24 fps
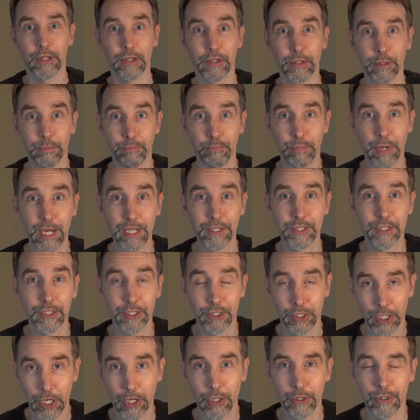The best
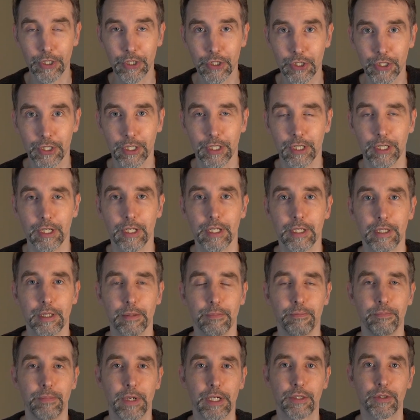known and certainly the
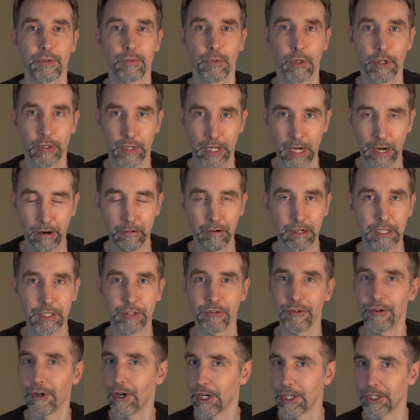best well
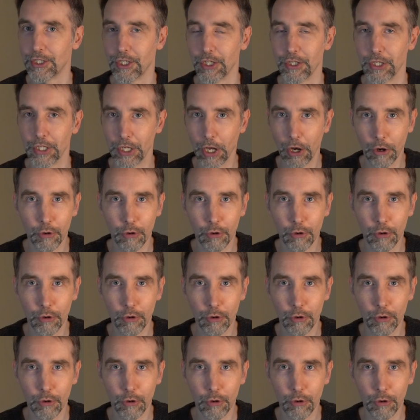characterized and the